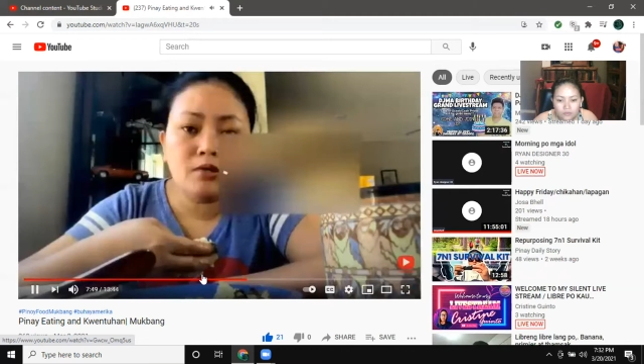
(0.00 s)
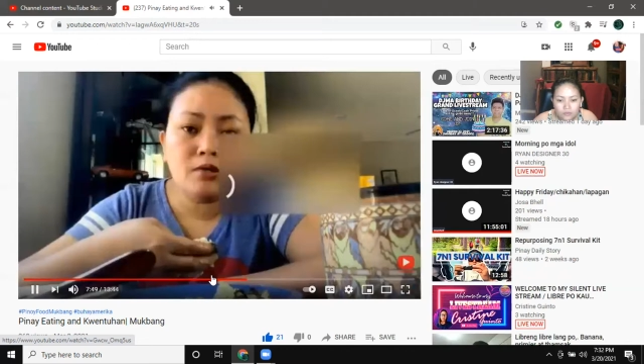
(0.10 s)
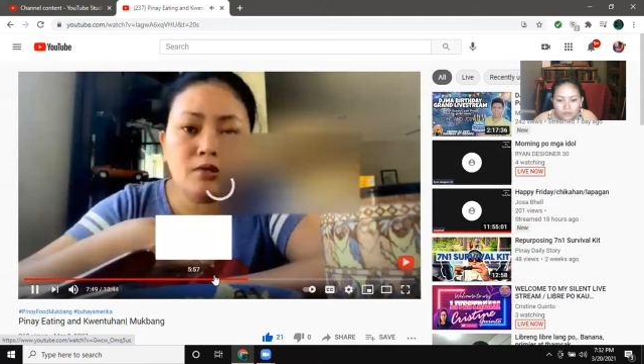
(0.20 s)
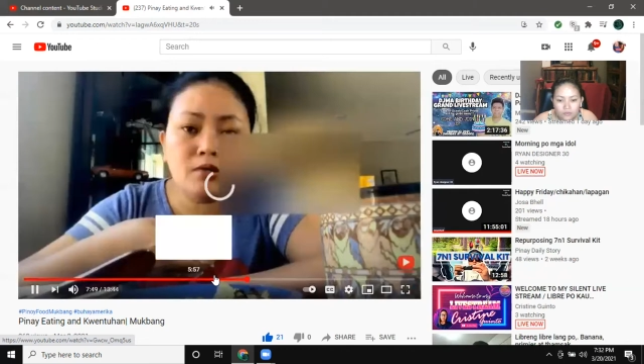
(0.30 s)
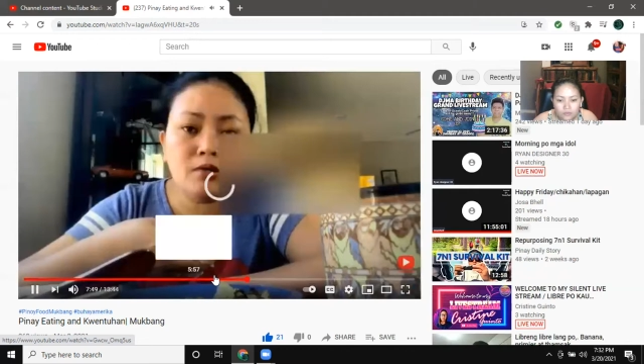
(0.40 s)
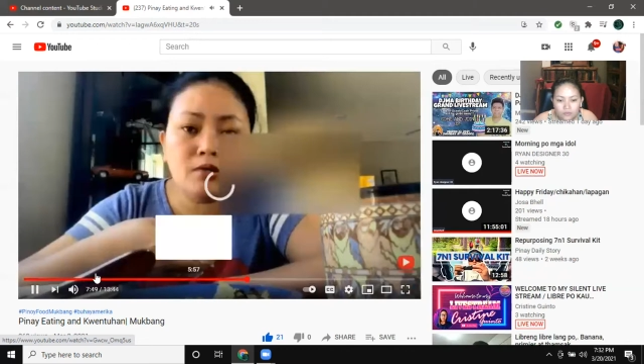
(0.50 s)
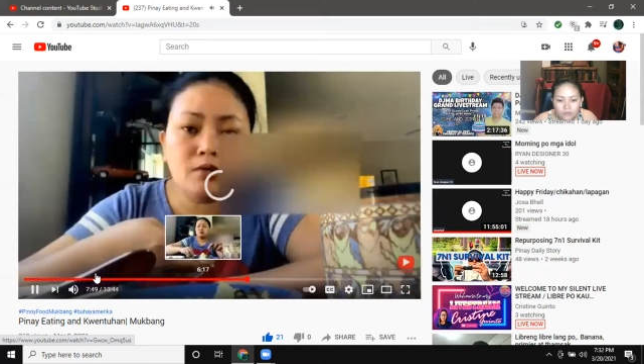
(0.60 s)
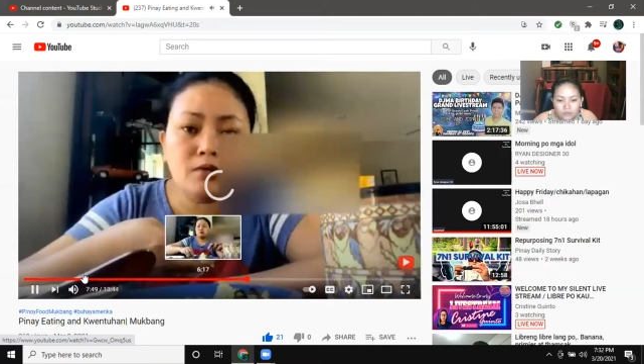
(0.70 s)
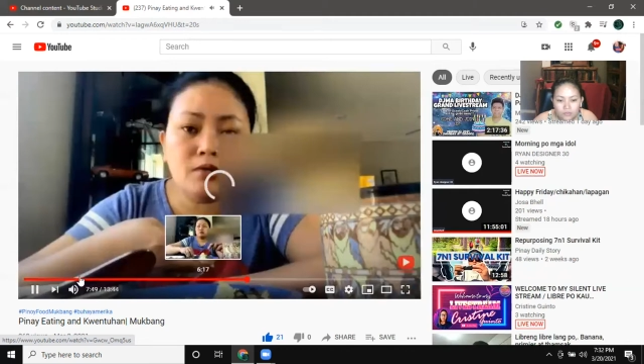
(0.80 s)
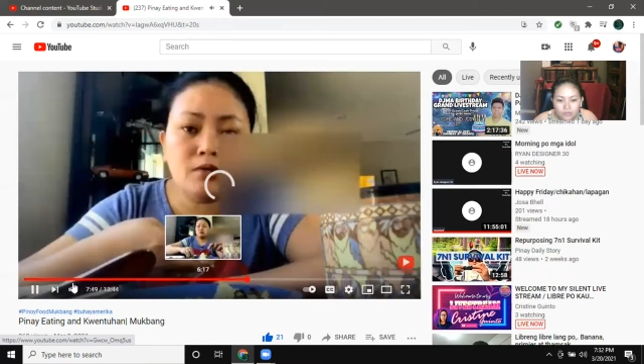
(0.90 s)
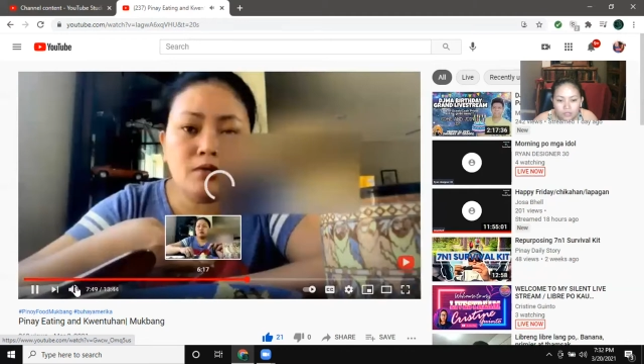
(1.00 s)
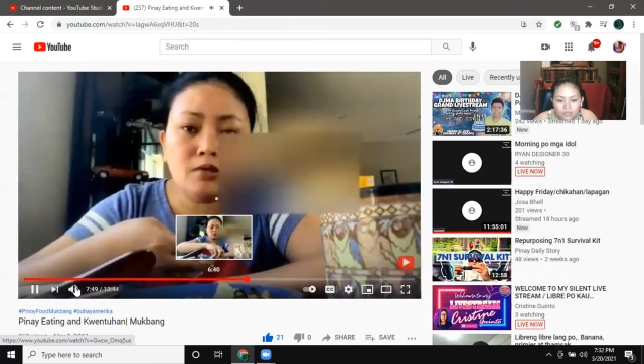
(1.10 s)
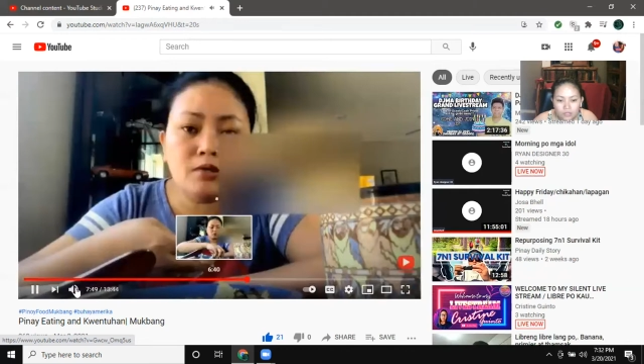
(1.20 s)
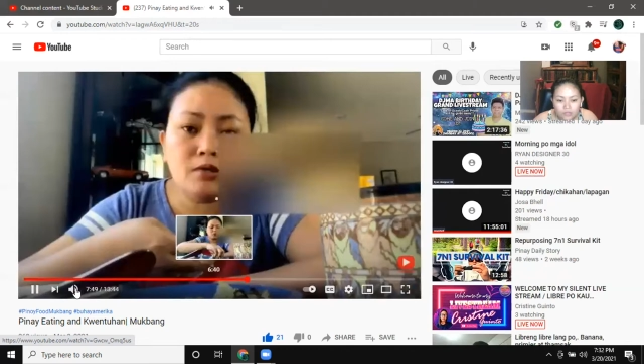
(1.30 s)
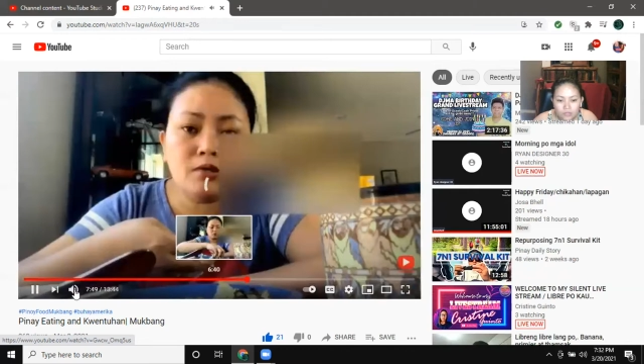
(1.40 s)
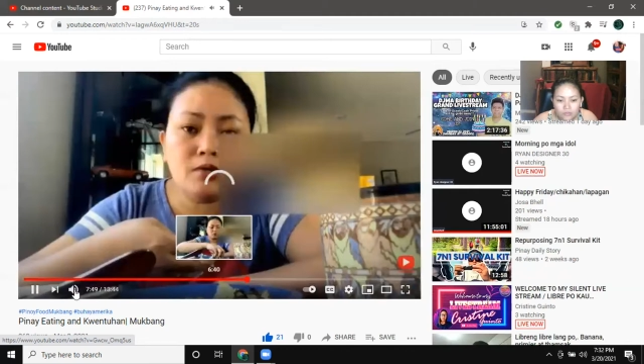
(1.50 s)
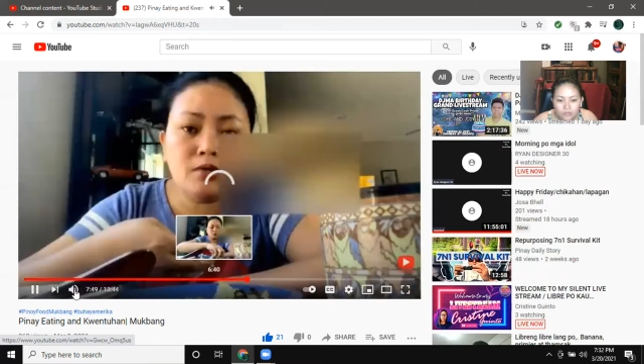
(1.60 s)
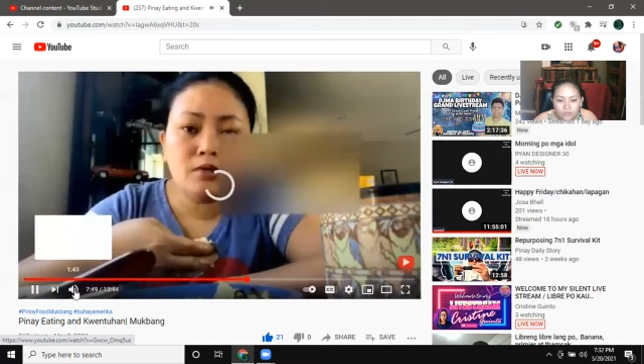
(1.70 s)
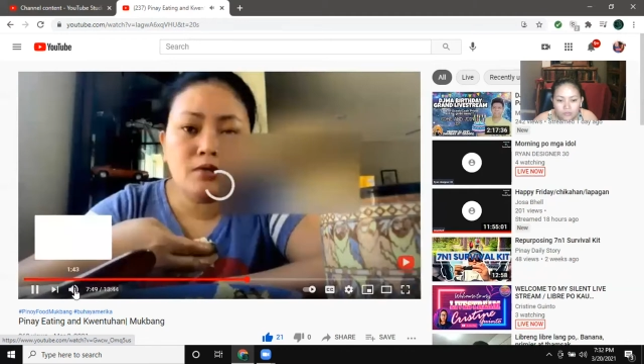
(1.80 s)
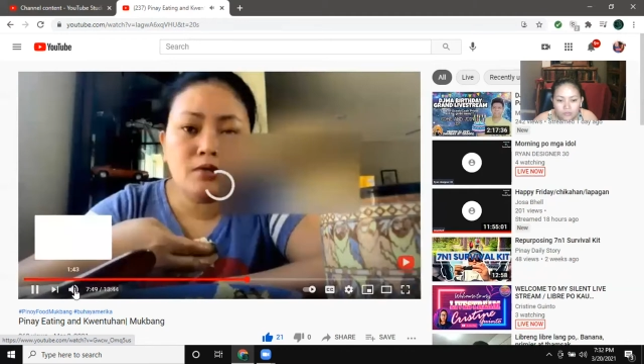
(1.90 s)
Okay, right.
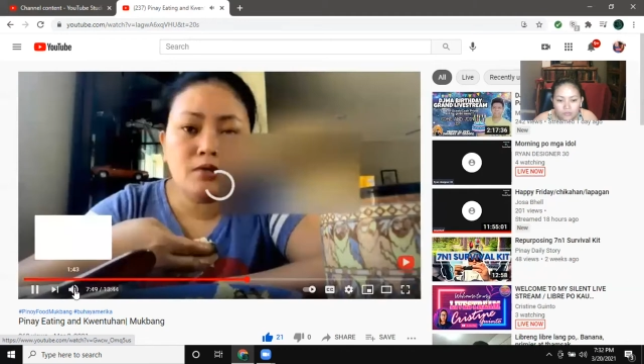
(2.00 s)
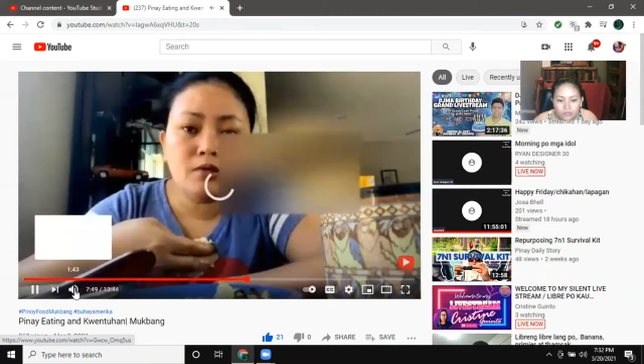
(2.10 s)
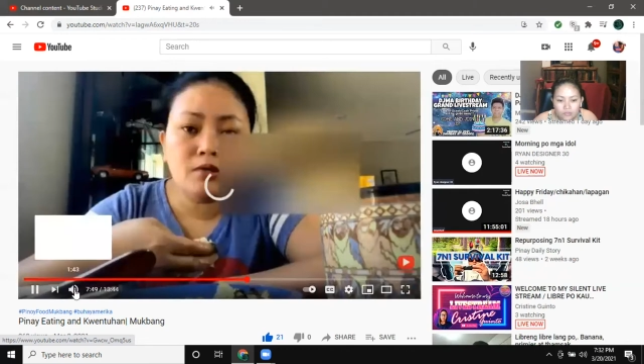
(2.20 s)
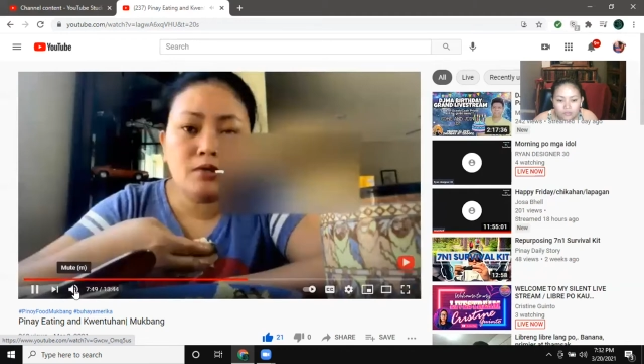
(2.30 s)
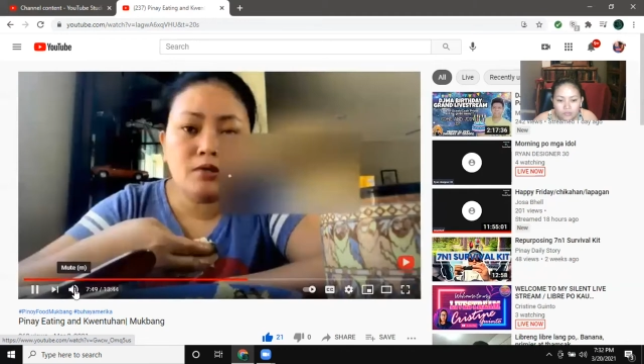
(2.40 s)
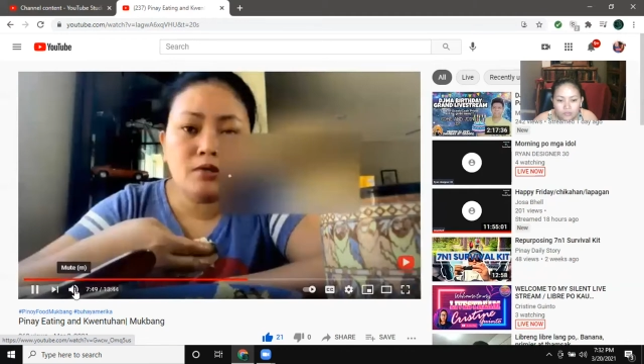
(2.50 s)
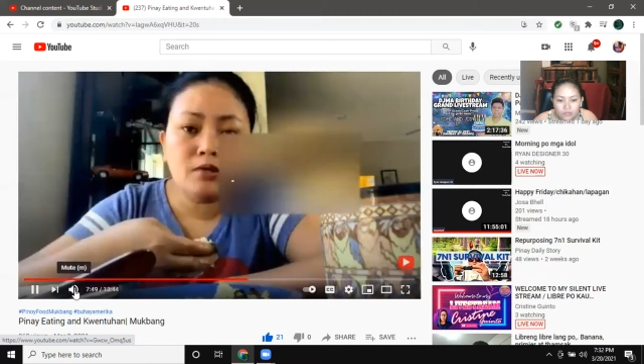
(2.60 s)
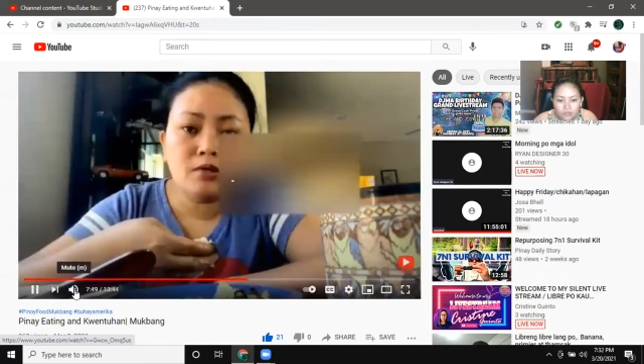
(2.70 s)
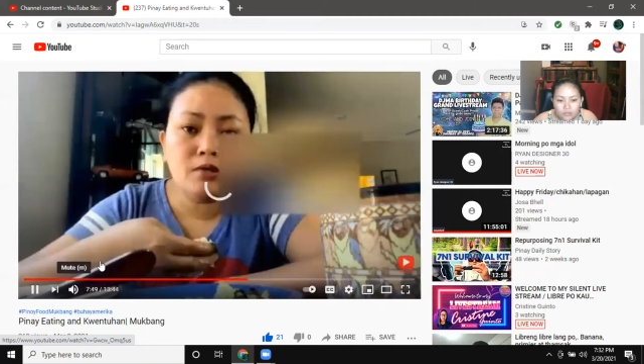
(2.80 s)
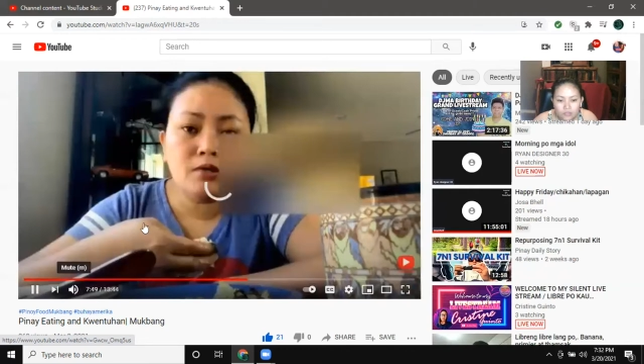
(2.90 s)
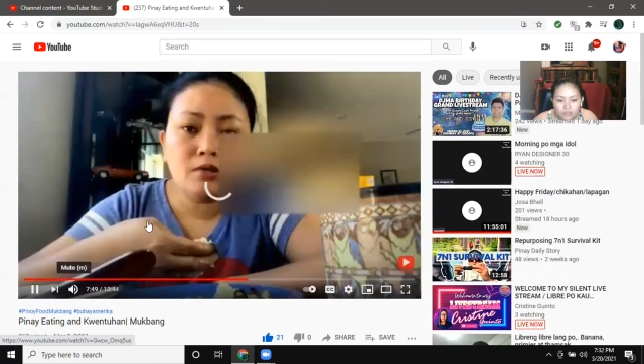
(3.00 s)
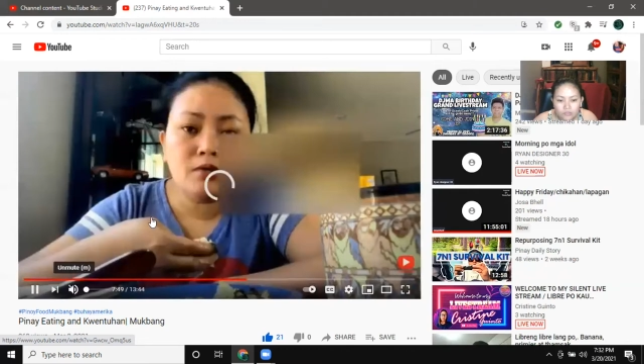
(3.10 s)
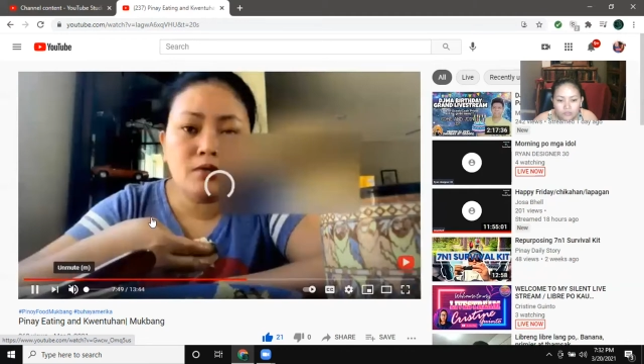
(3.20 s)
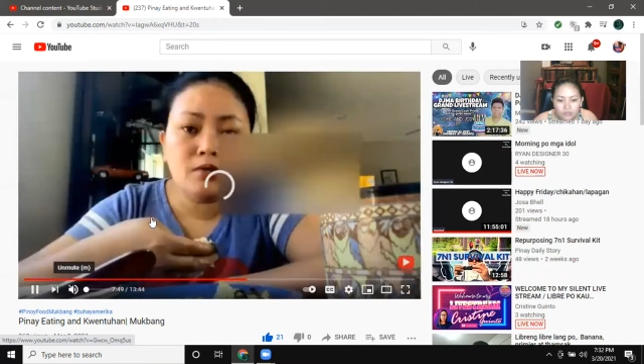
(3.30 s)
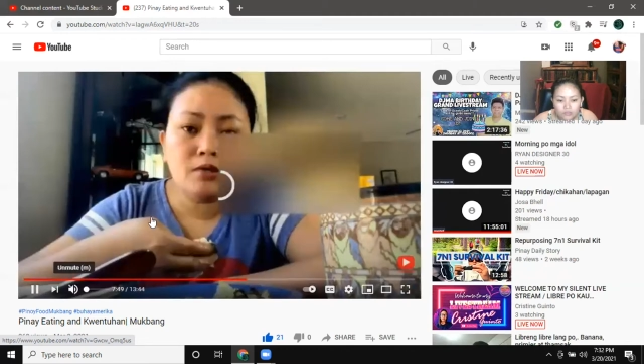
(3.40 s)
I'll just need this.